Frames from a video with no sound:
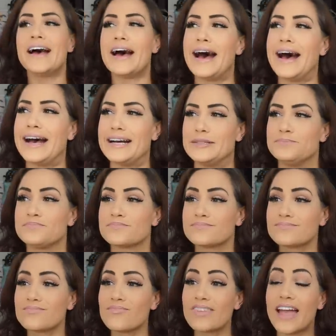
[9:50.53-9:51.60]
Um,
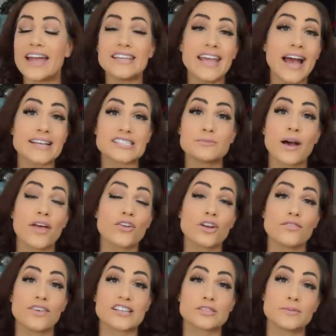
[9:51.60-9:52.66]
and yeah, some other
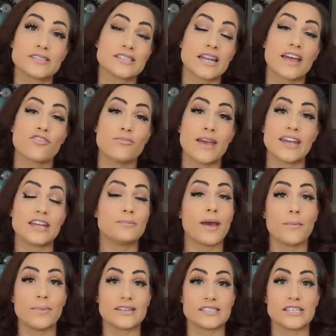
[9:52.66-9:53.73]
investments that I've made in
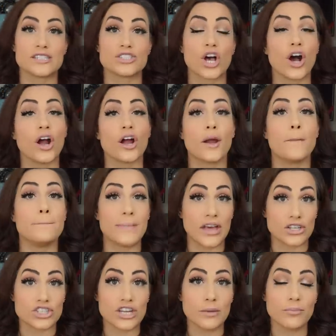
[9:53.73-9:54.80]
my business are
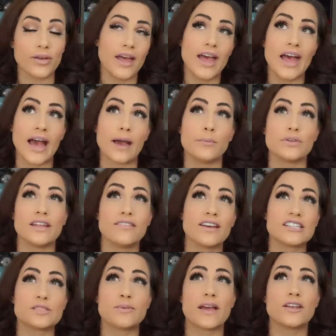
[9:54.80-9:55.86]
MailChimp. I believe
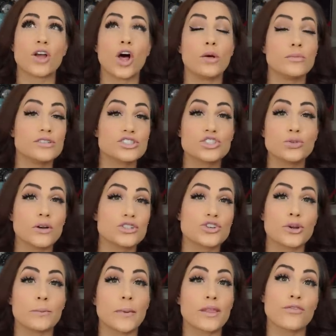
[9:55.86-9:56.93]
I spend almost
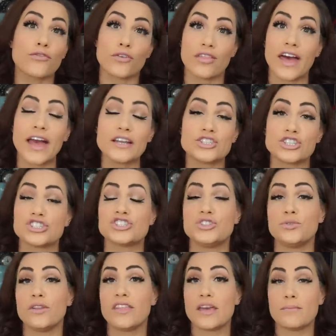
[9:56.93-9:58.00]
200 a month for that just
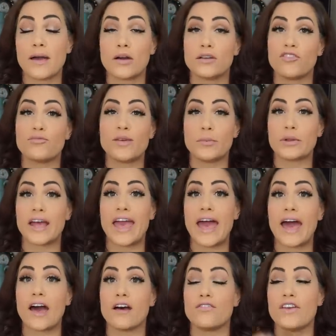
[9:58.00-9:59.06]
due to the amount of people I
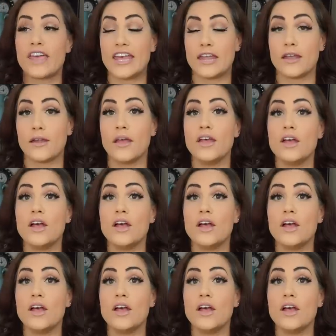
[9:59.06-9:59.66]
have in